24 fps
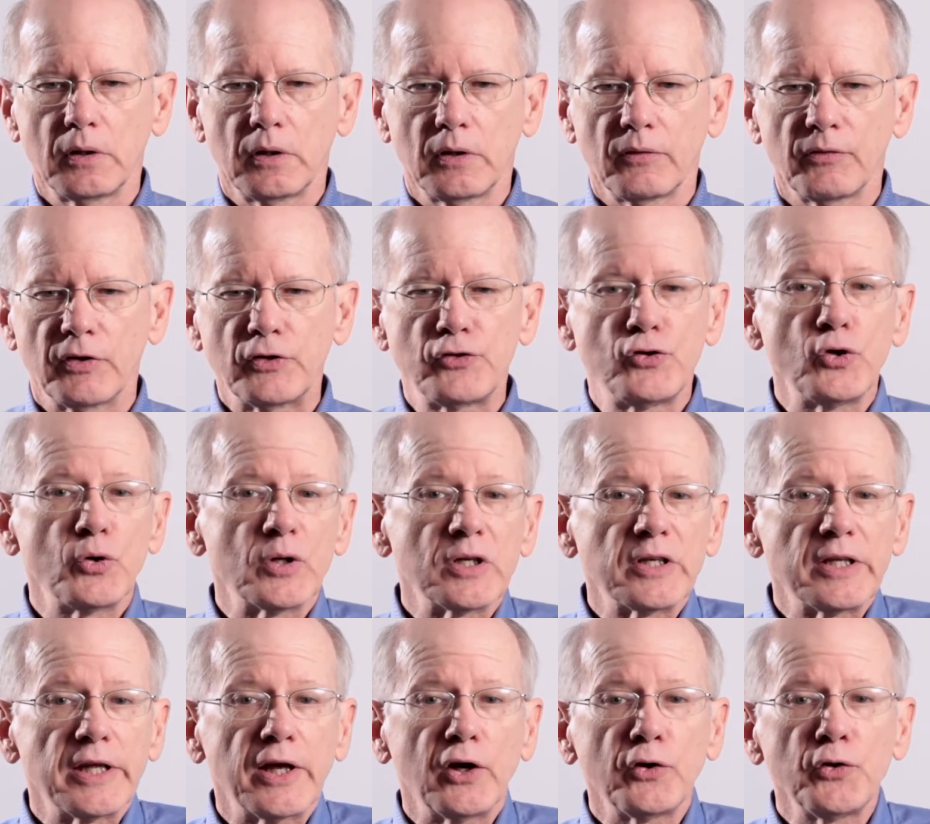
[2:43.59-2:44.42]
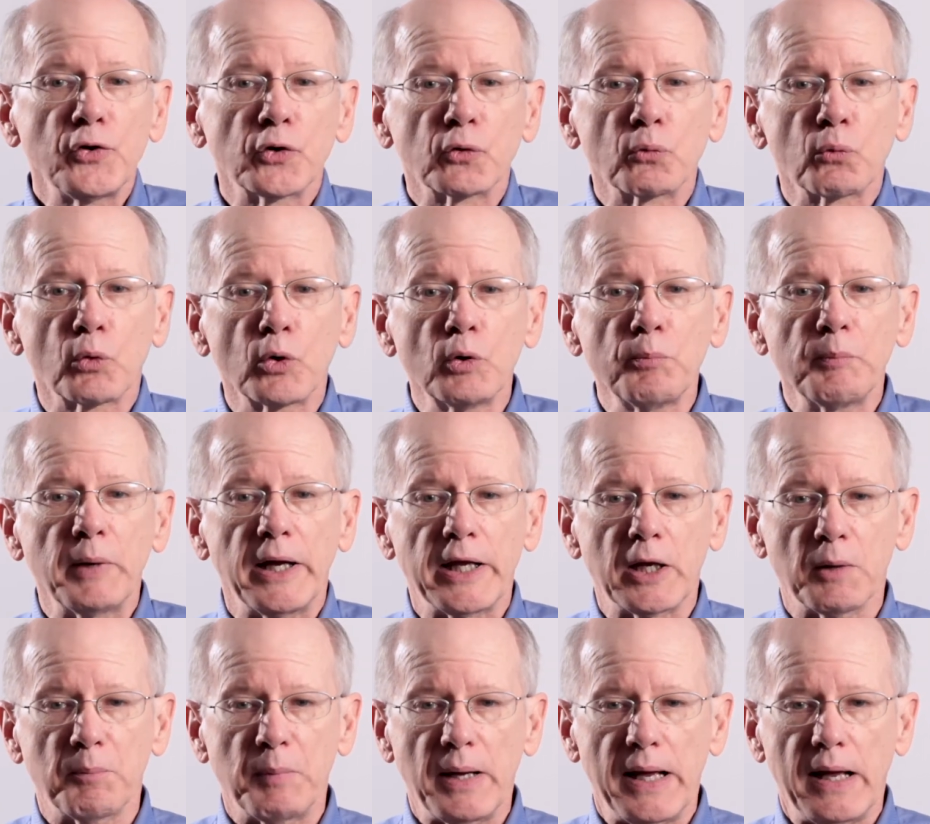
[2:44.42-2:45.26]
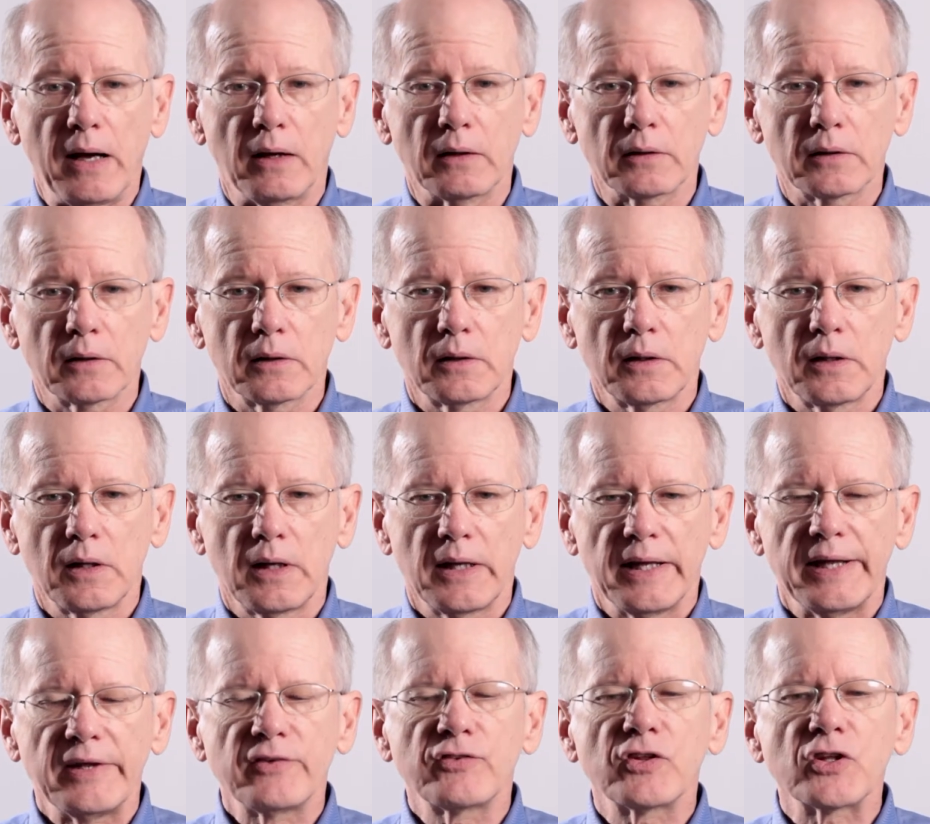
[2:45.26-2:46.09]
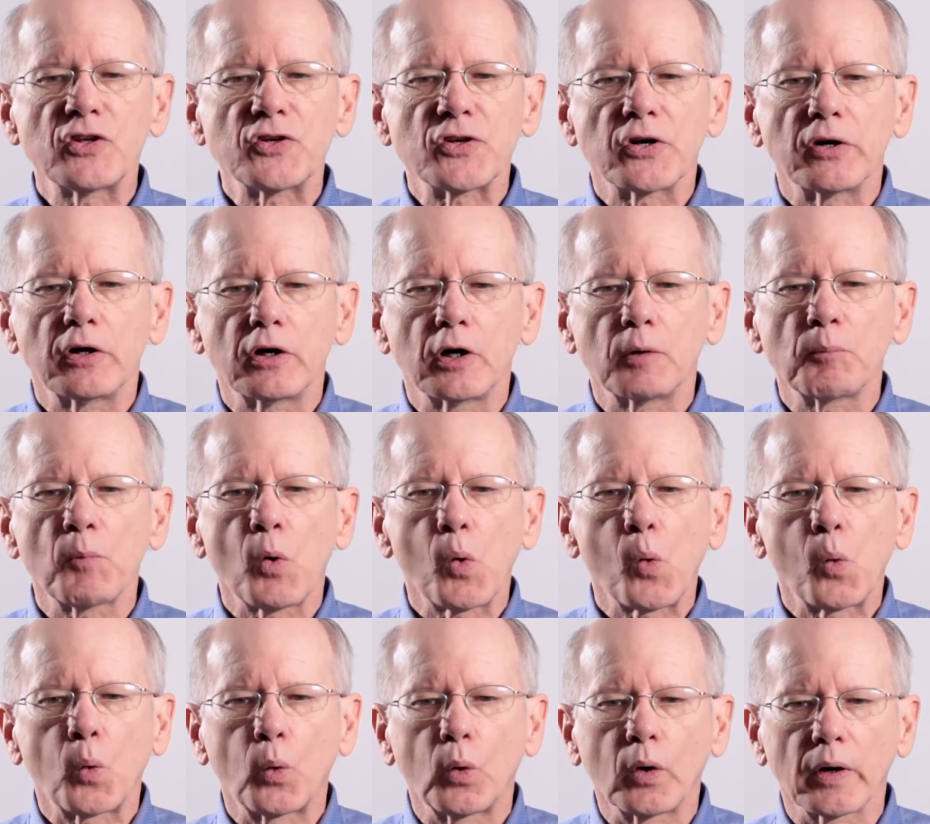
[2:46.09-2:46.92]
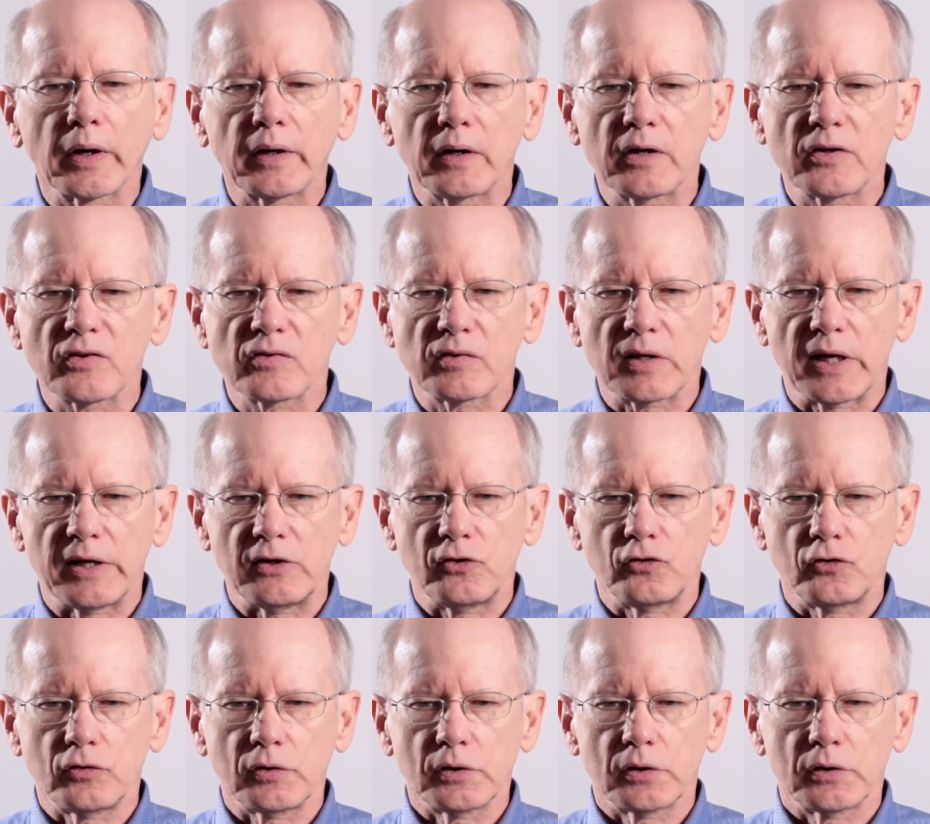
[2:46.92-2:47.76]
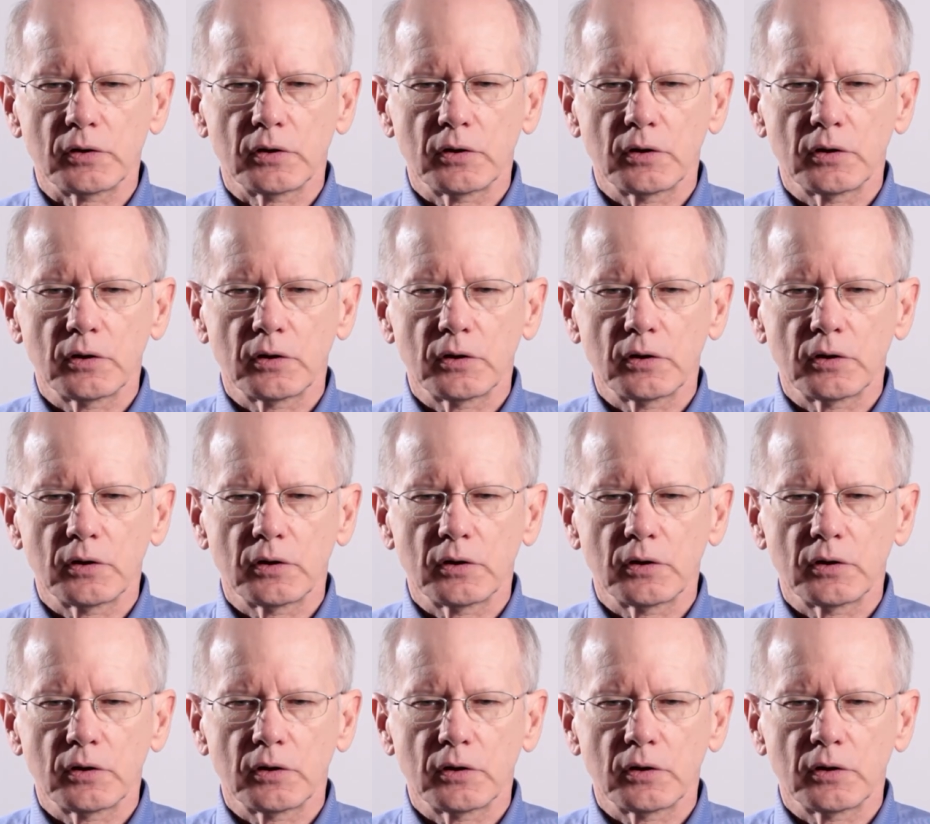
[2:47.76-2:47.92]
that you can tell your roommate about is the term organization.